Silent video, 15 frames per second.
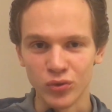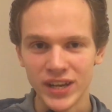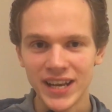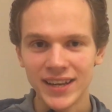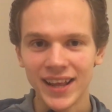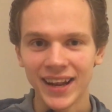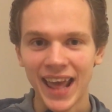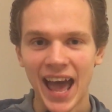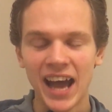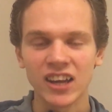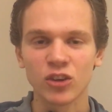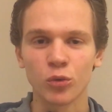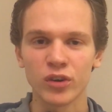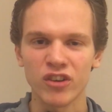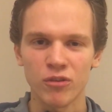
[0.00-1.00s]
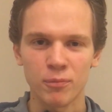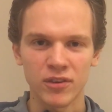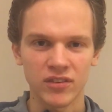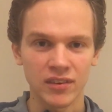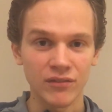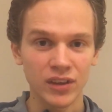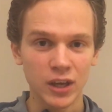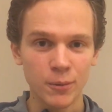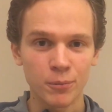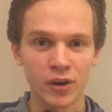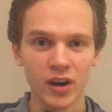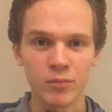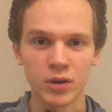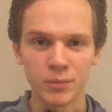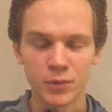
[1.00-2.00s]
read and act toward a specific
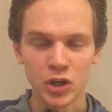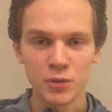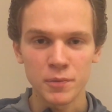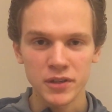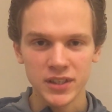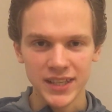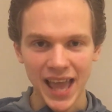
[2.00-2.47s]
primary purpose,